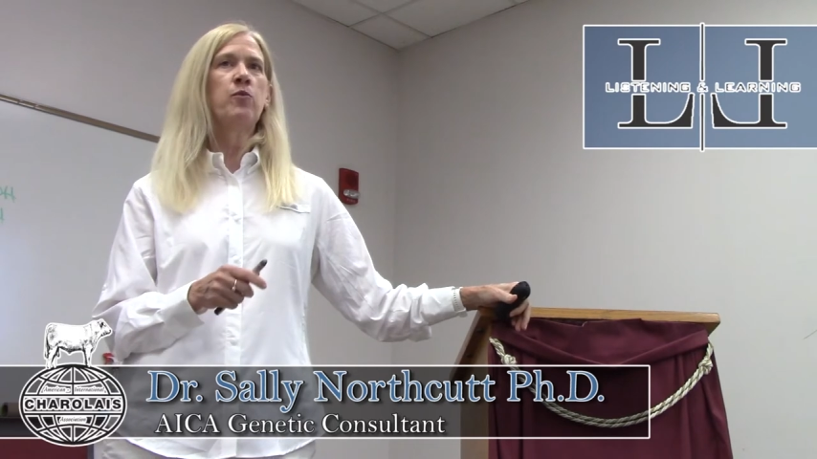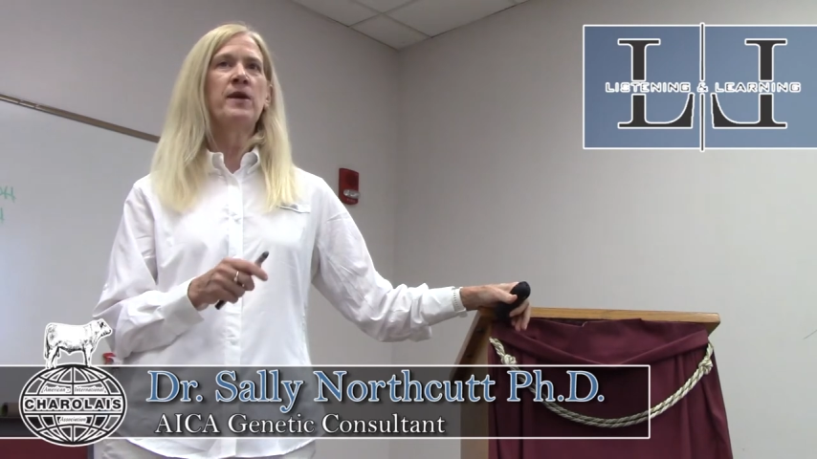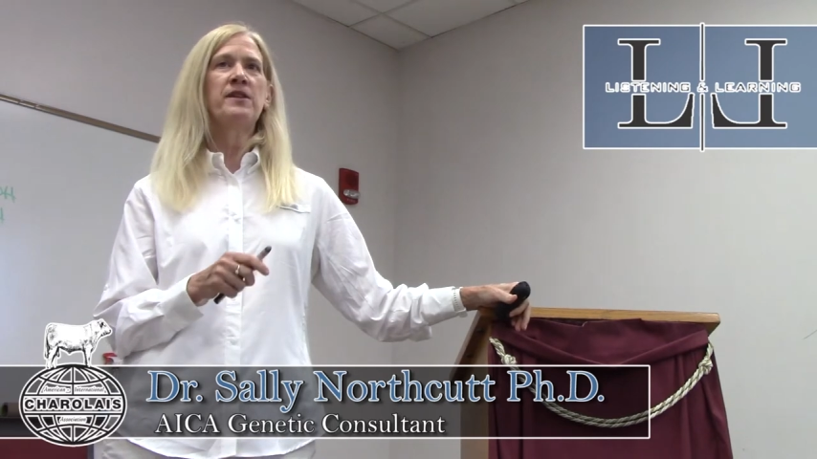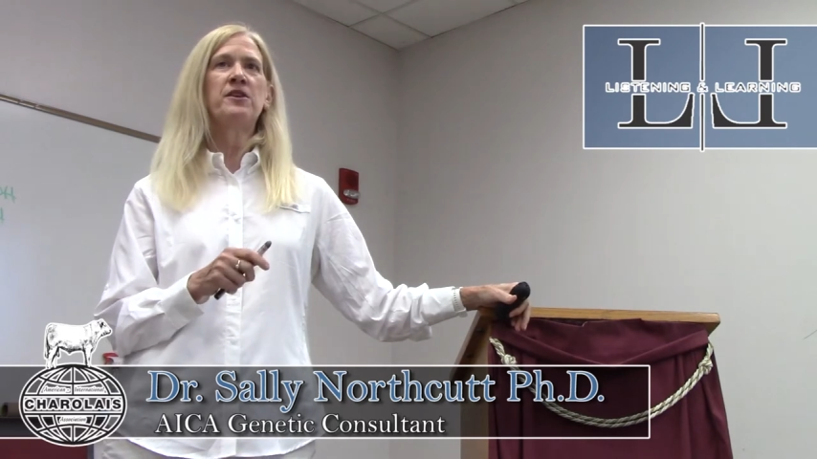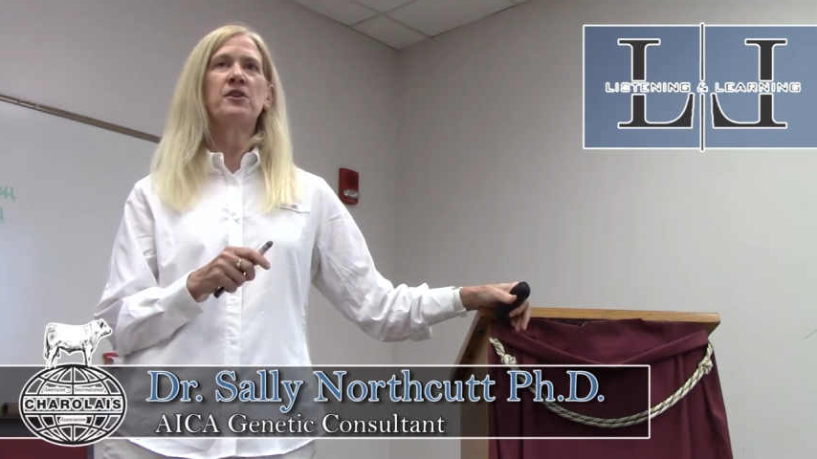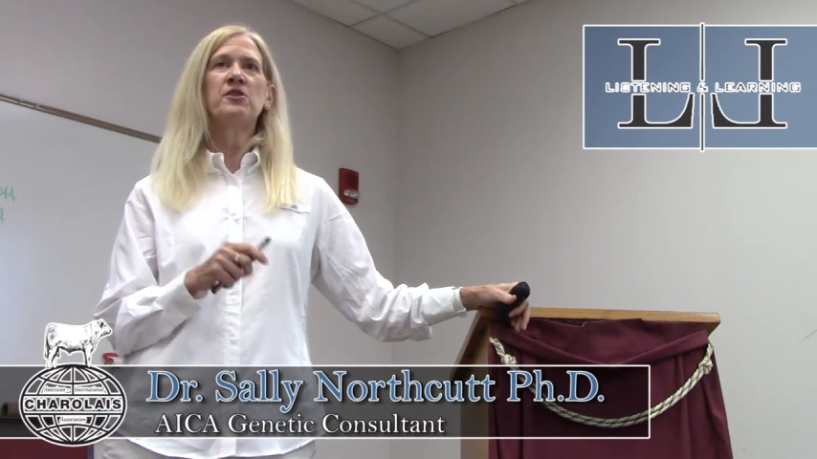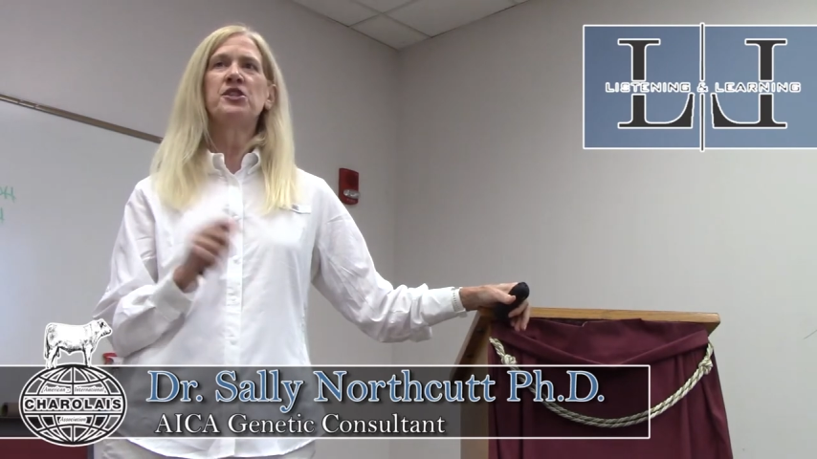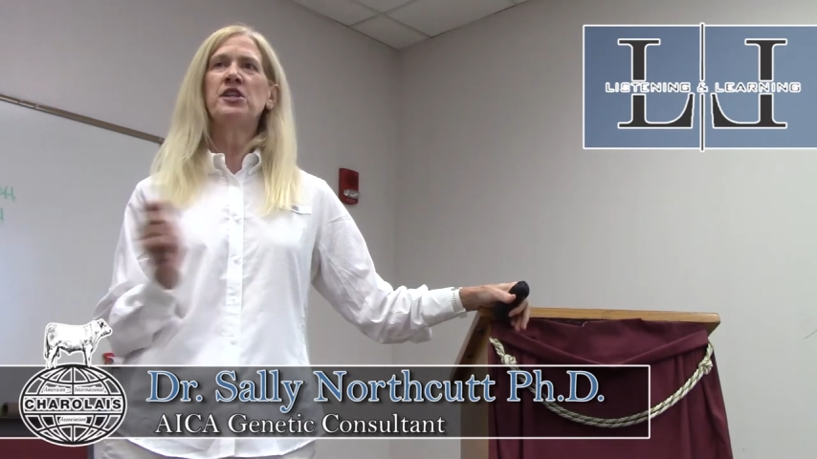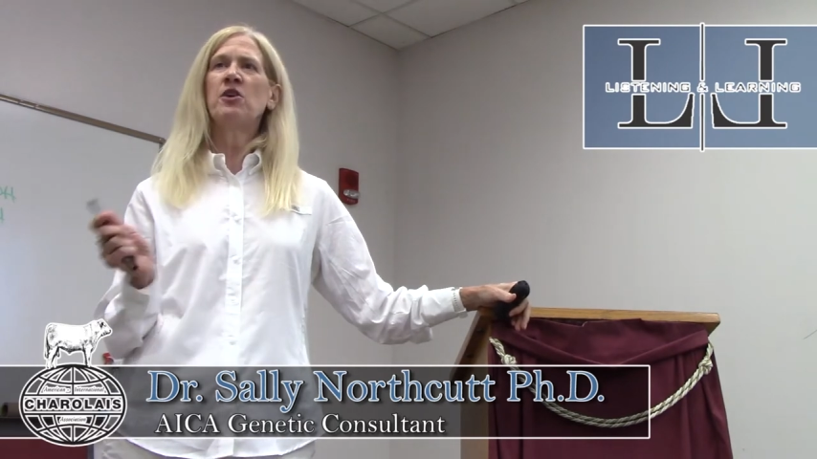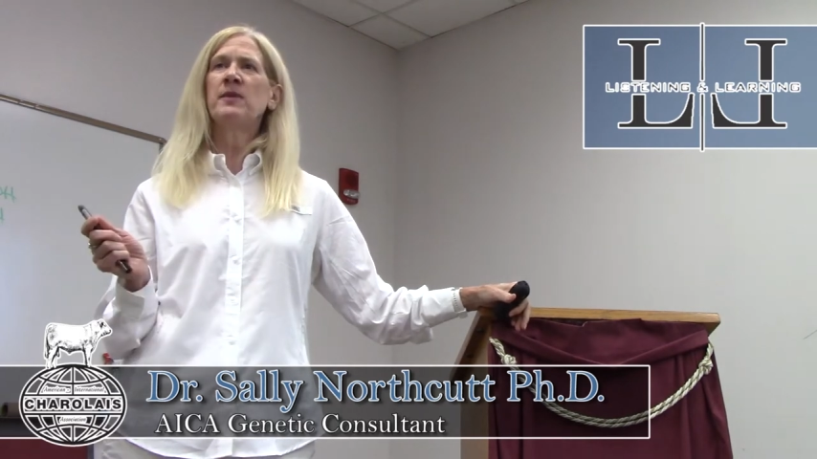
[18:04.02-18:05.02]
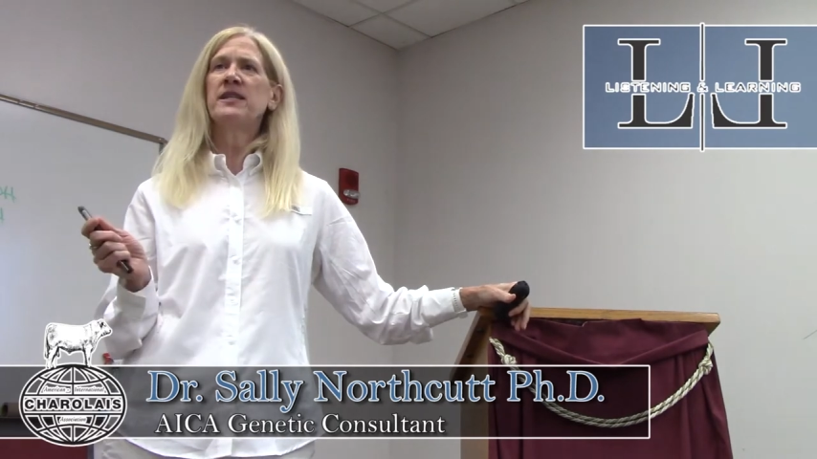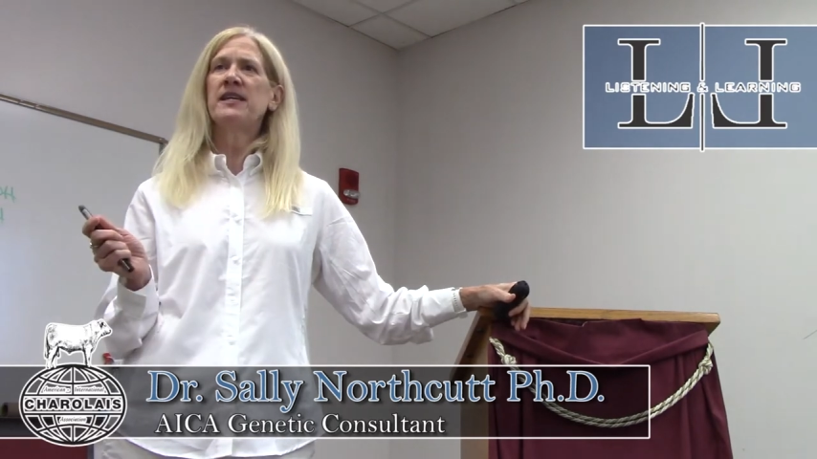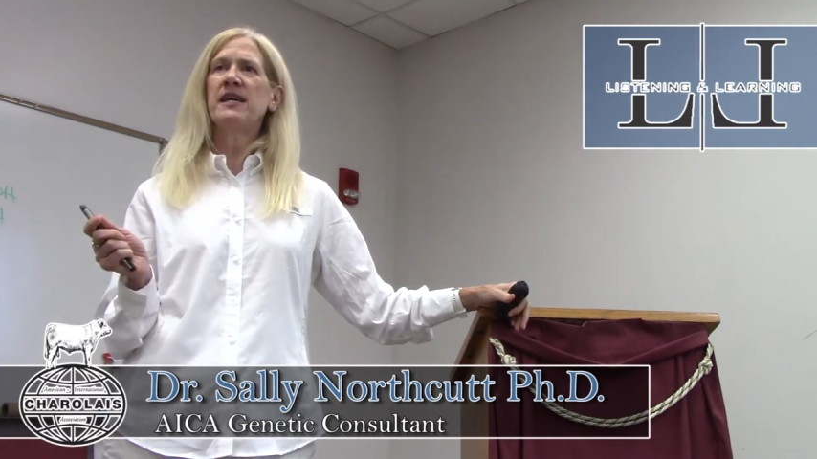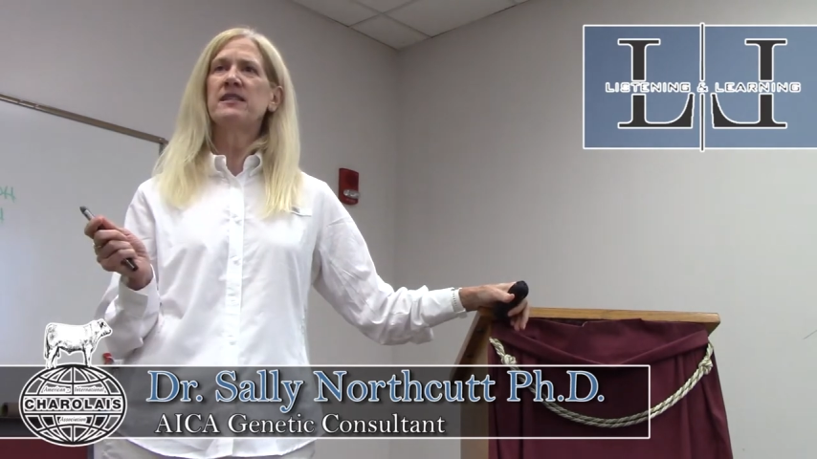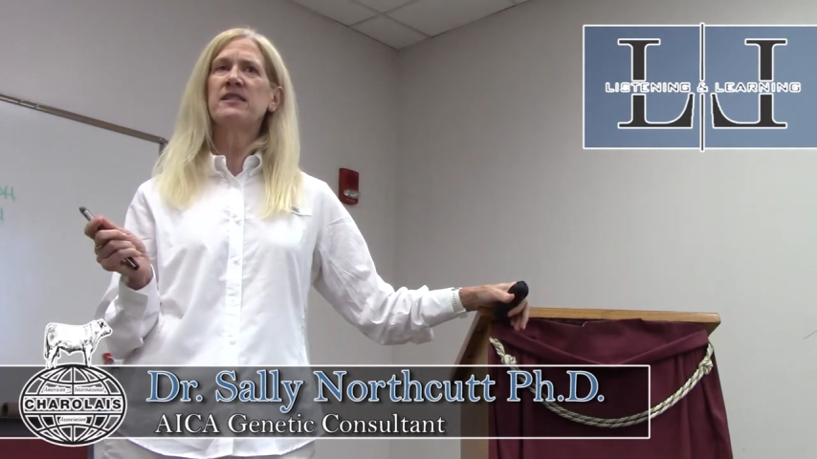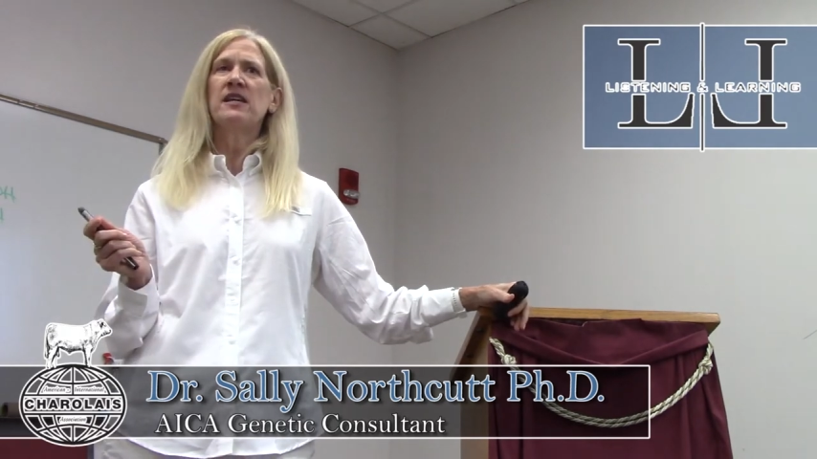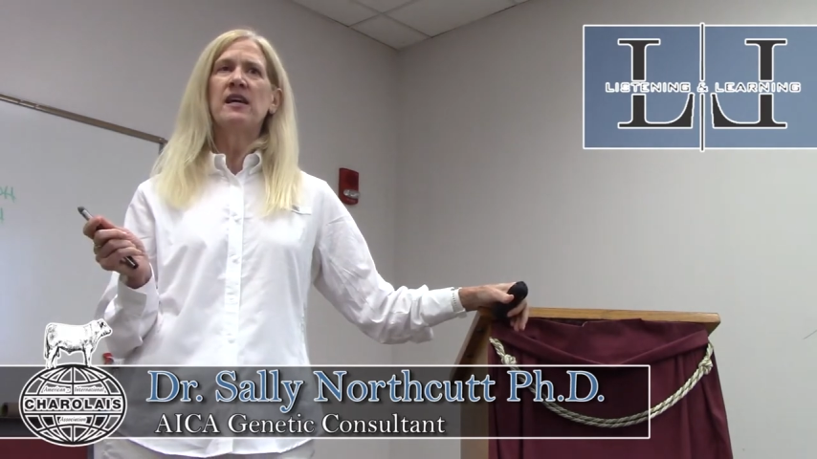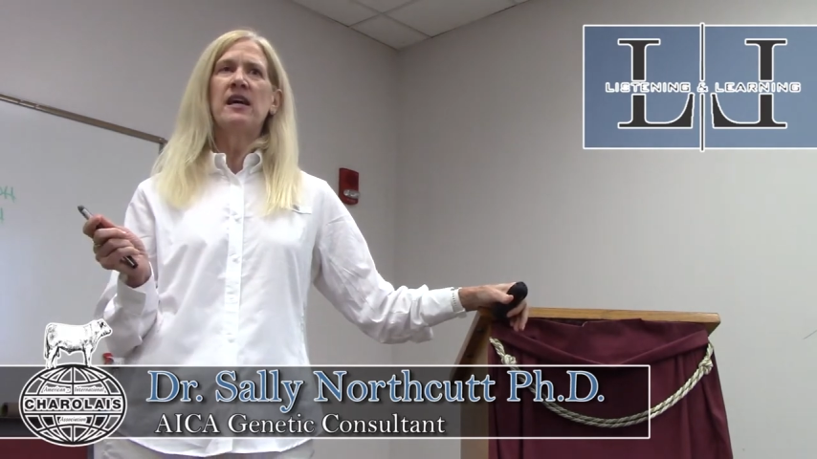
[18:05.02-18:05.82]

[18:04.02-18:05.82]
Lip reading: with your genomic tests.